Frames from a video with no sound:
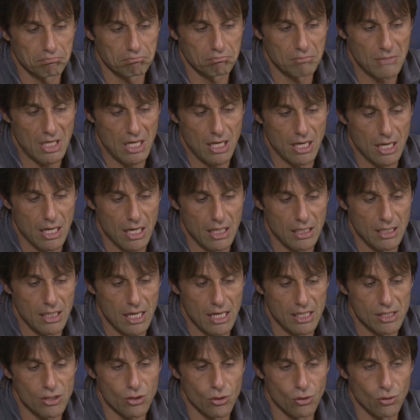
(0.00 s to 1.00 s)

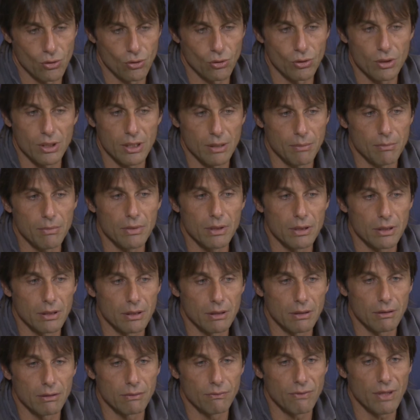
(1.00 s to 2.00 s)
I saw him
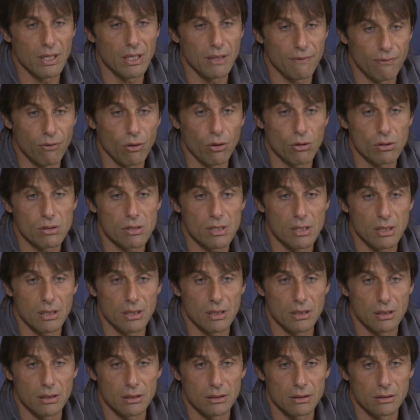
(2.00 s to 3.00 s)
very
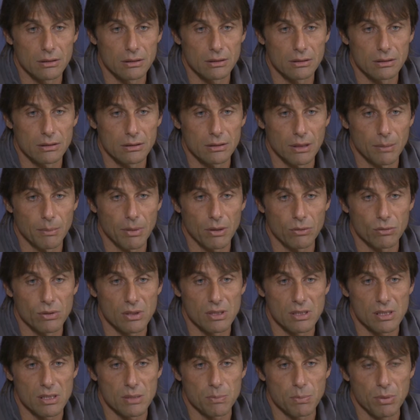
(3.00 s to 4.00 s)
focused about
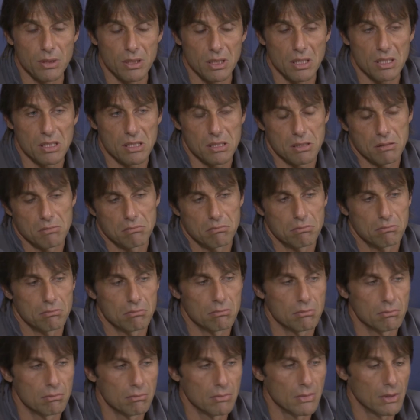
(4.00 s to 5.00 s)
this experience.
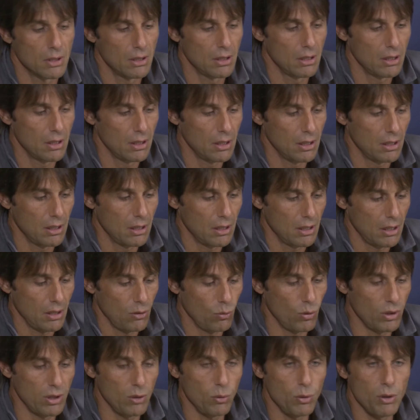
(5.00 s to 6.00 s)

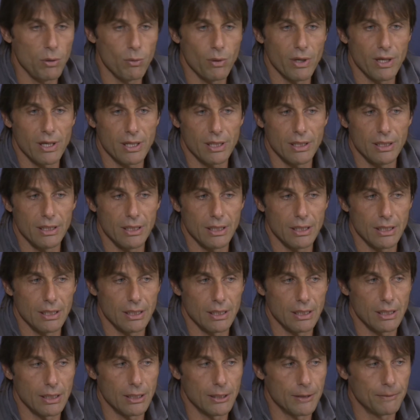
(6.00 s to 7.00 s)
When we were in
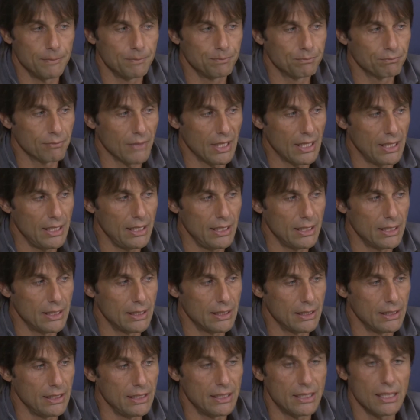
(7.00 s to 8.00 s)

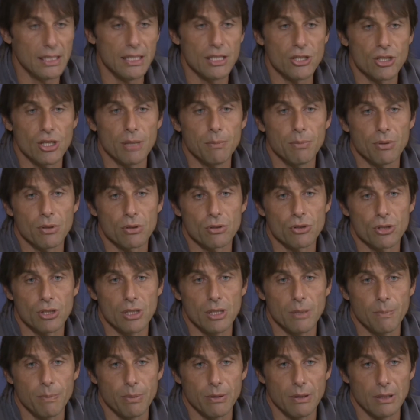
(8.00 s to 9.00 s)
Italy
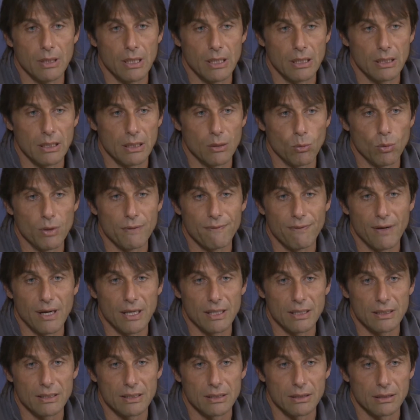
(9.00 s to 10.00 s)
Championship, and we
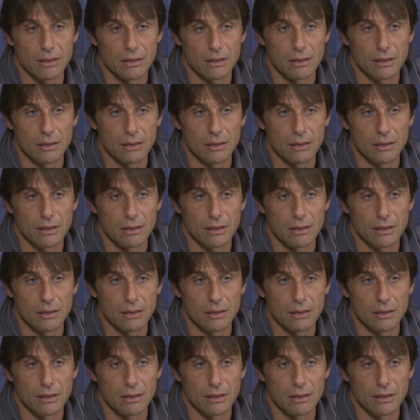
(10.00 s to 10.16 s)
fight,